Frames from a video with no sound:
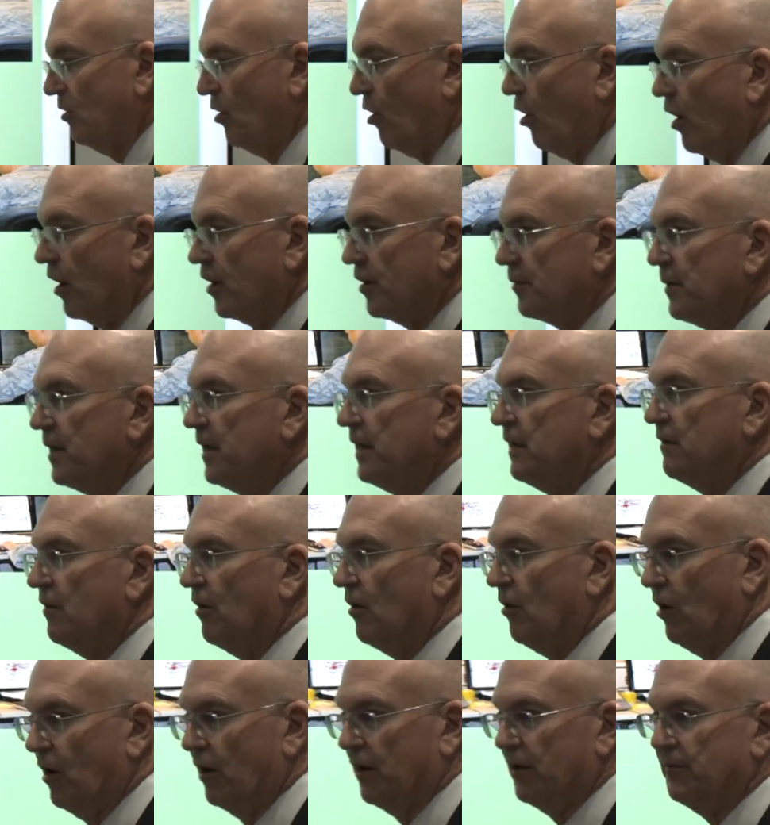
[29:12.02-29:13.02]
Automate,
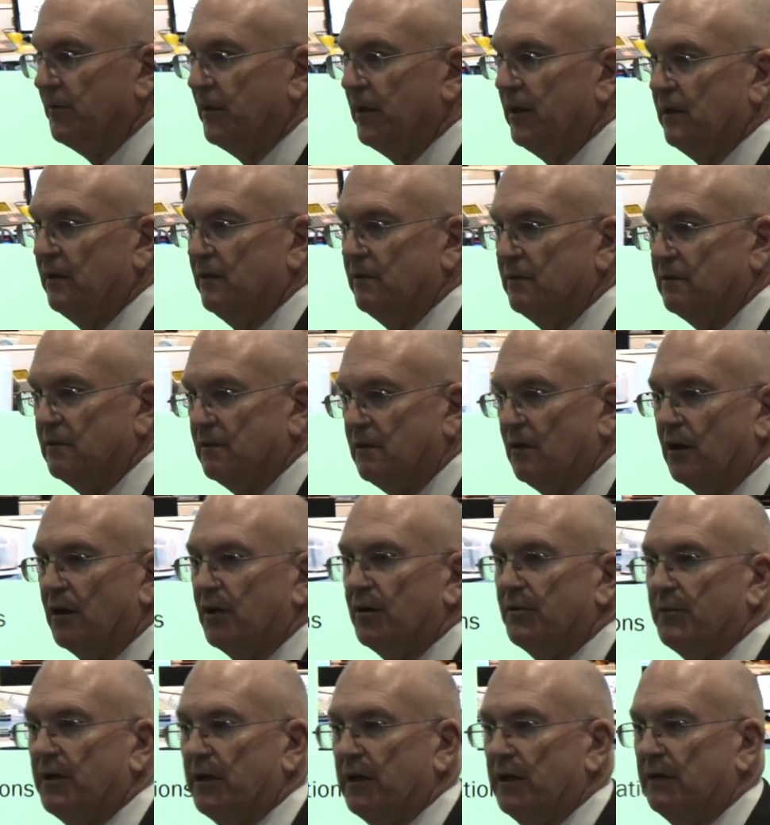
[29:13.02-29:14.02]
automate,
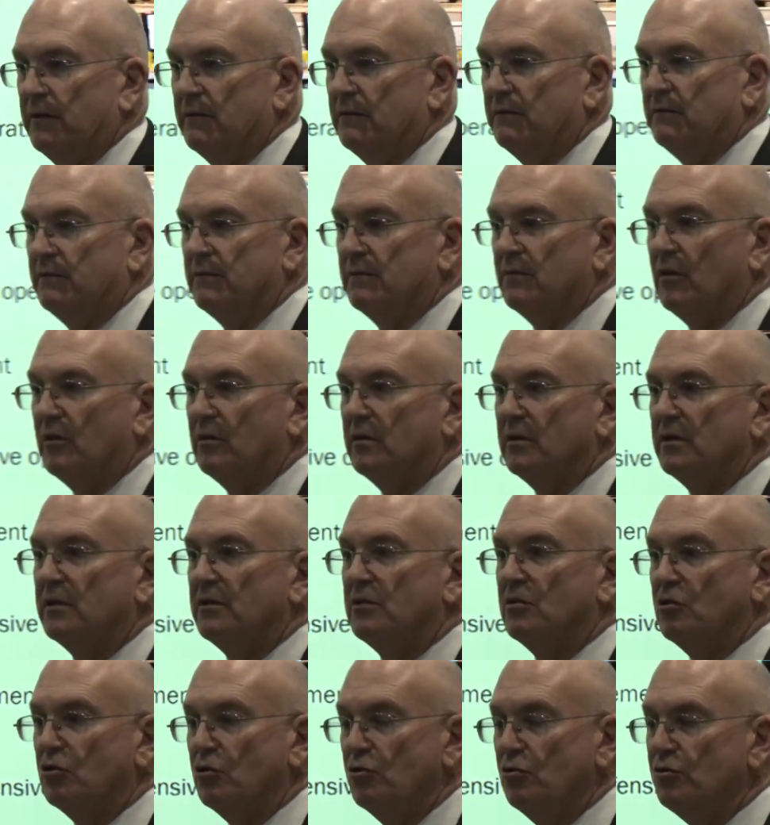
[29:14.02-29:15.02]
automate.
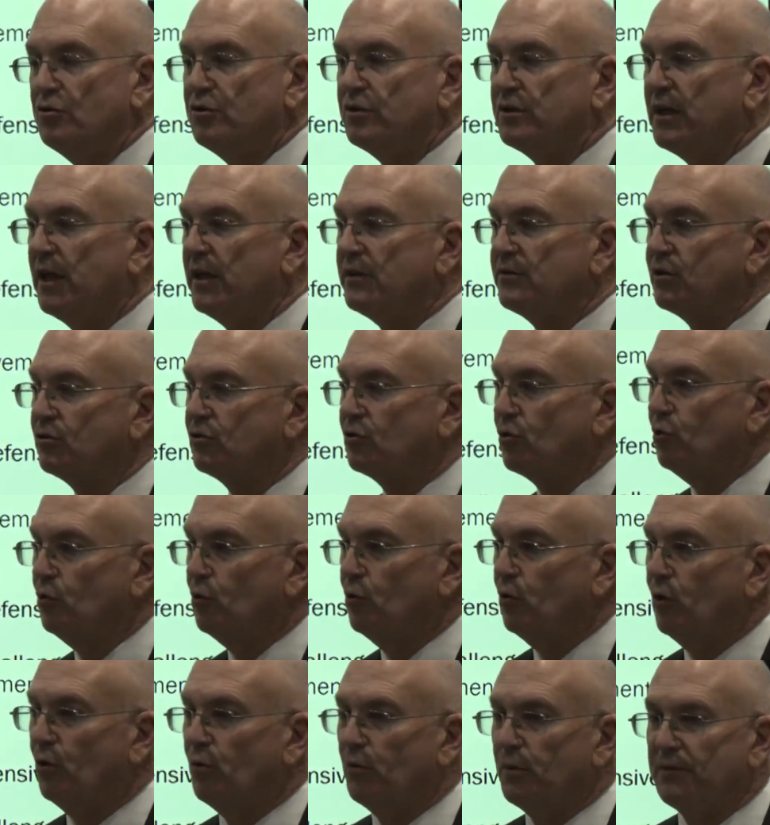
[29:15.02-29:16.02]
Use it as a
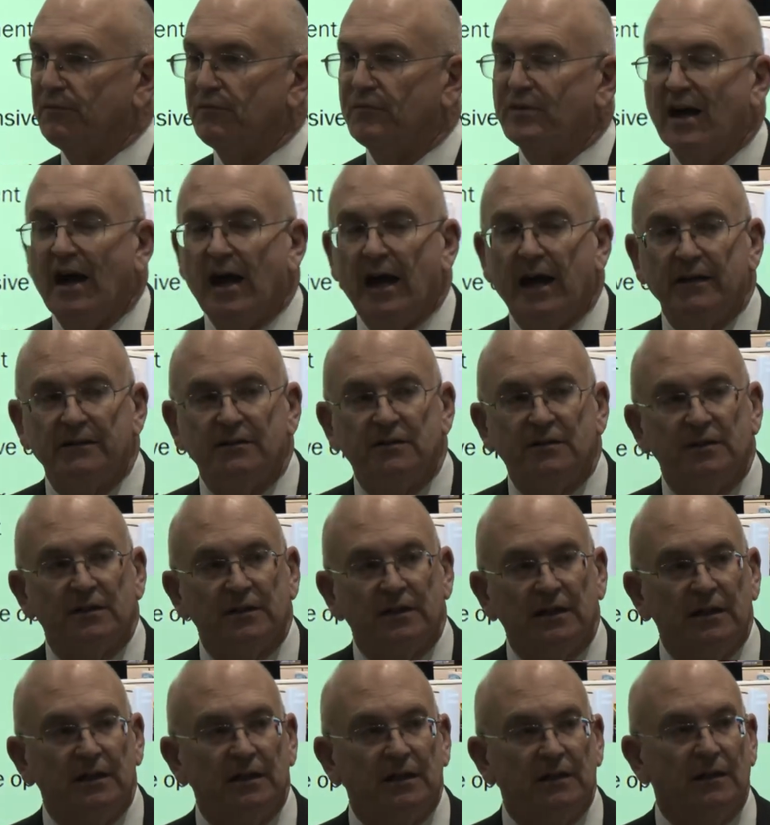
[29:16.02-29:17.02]
tool. We've got to
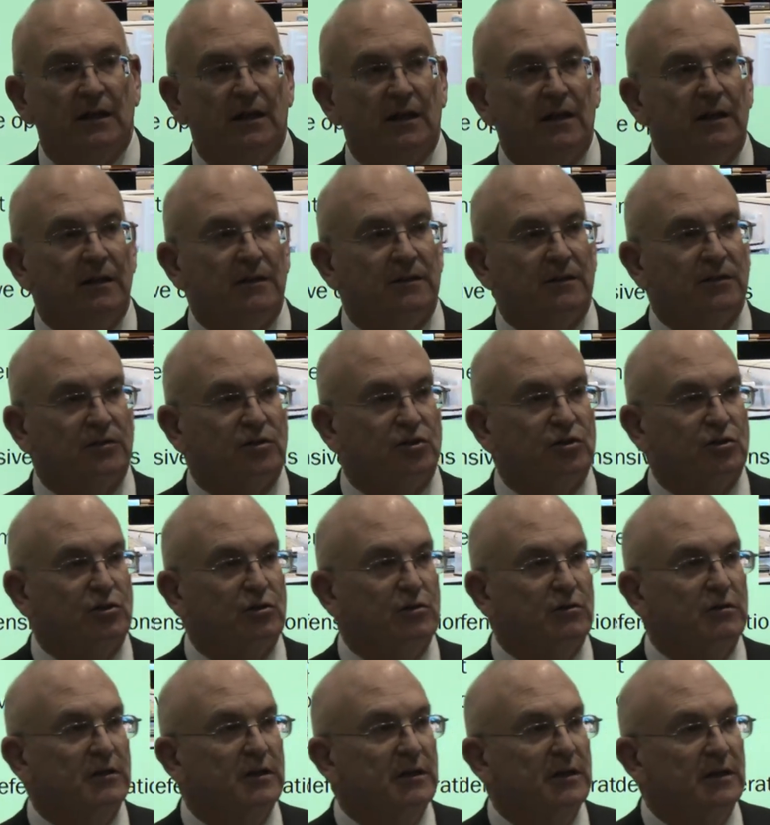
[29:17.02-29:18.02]
get the
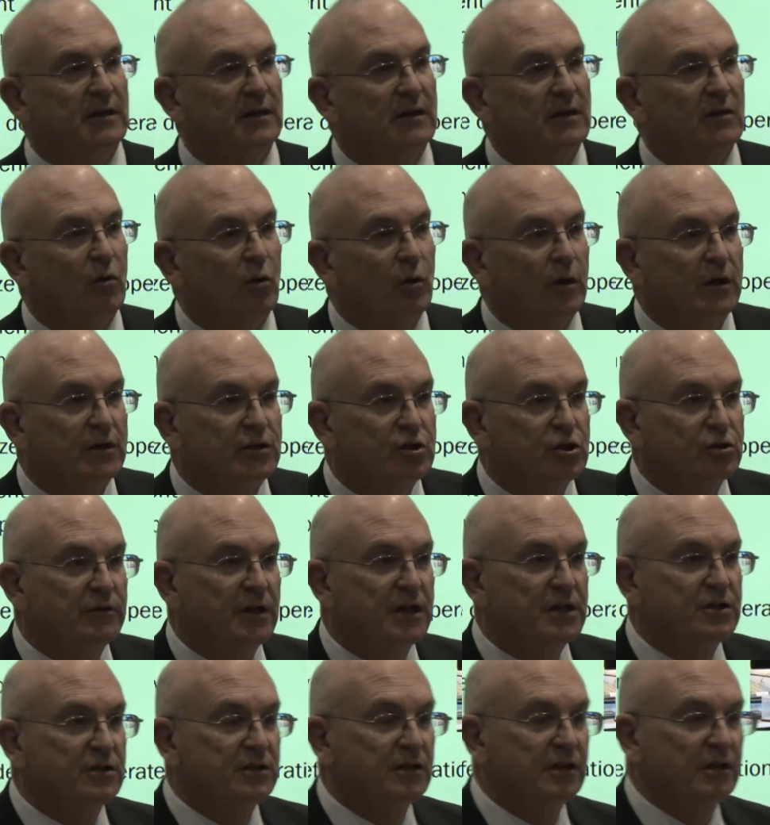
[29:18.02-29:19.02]
security
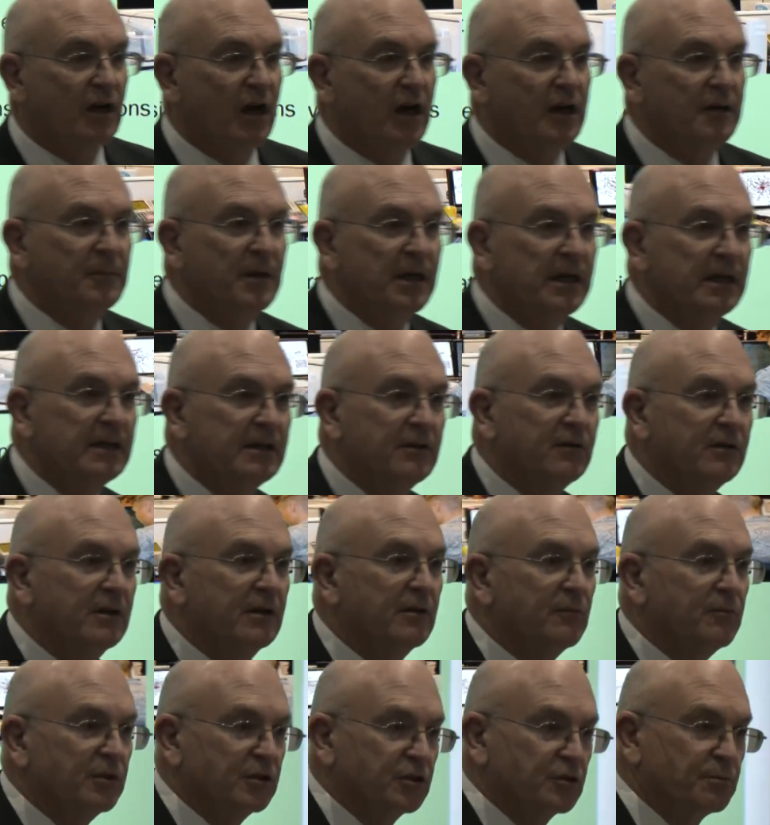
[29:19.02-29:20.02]
orchestration and automated
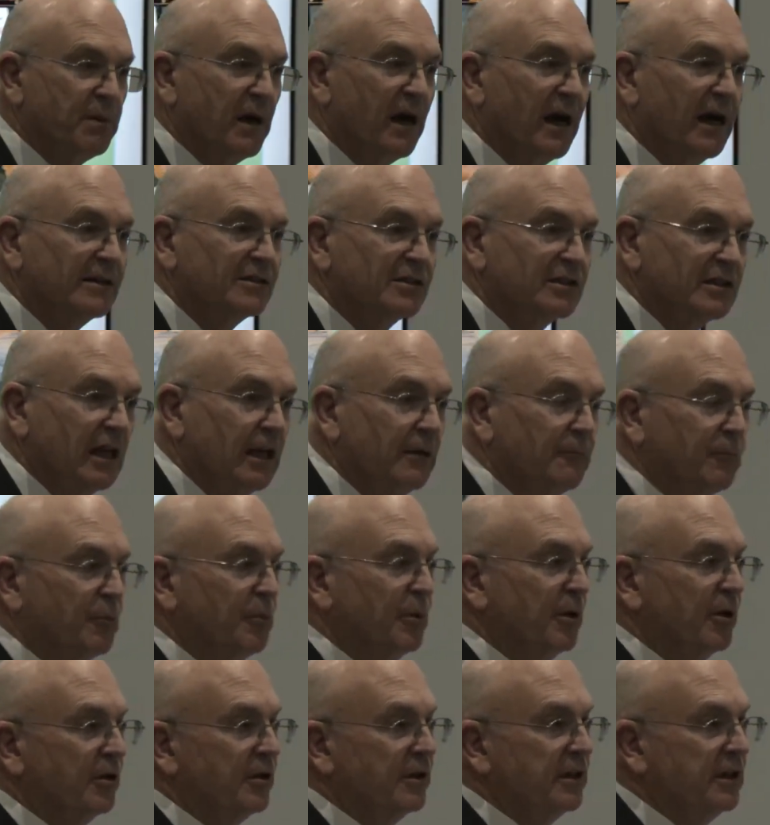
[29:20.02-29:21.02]
response
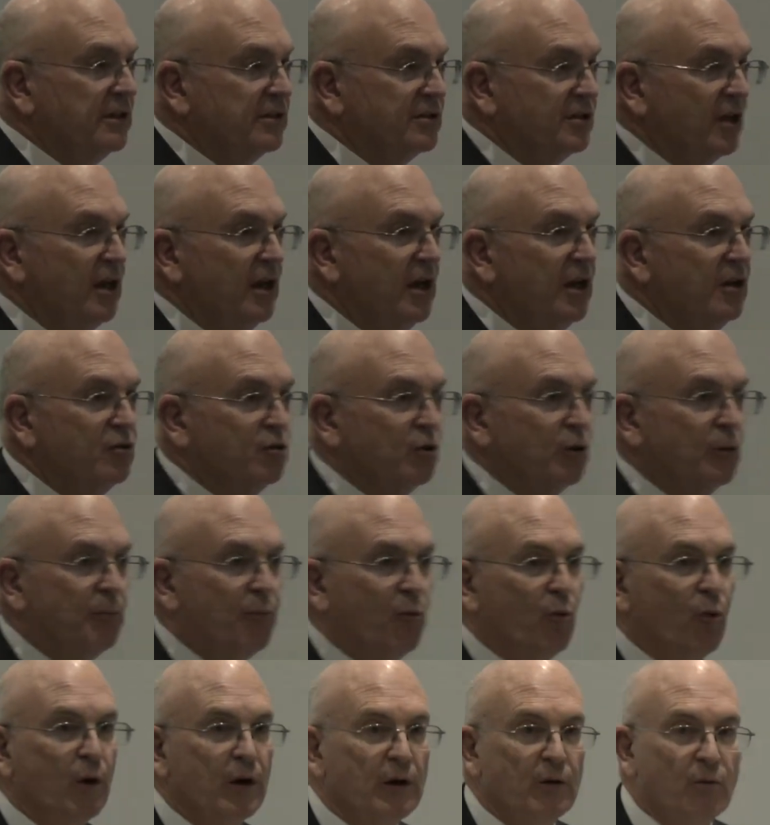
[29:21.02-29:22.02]
capabilities to a
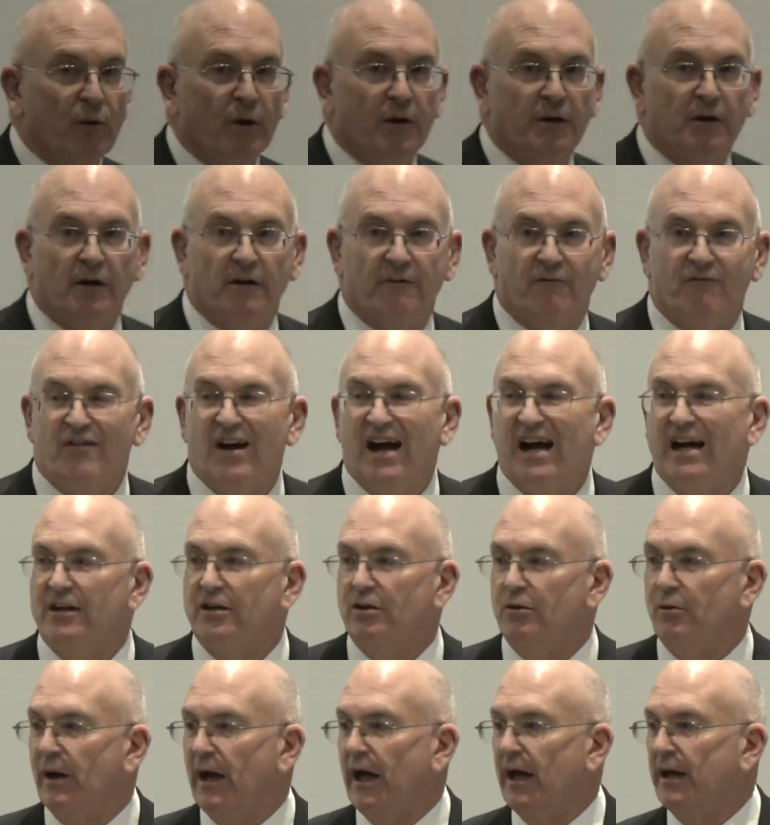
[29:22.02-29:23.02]
point where they're
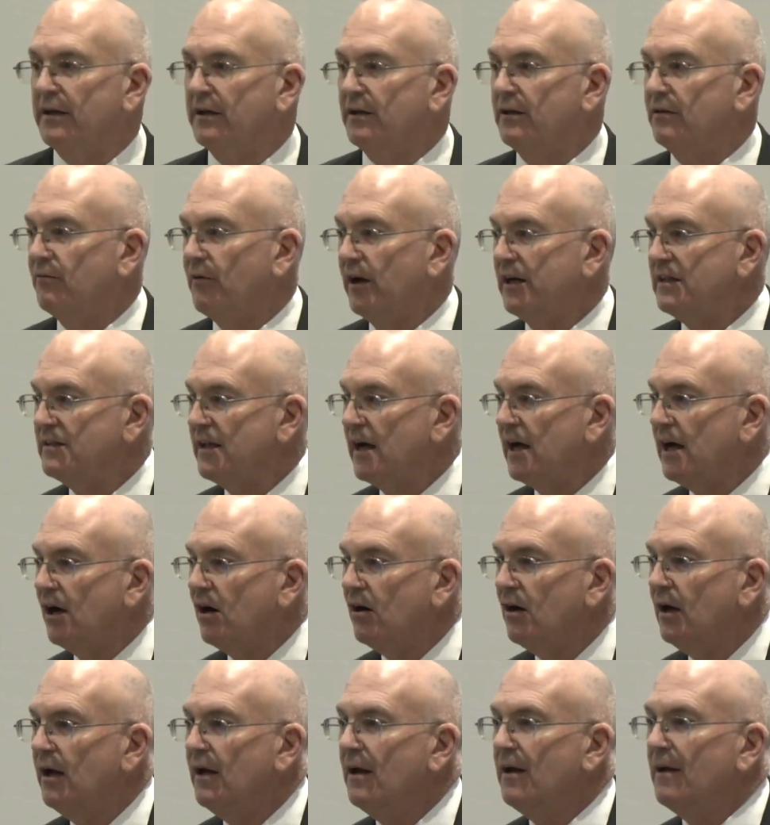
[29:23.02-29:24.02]
value added. Right now,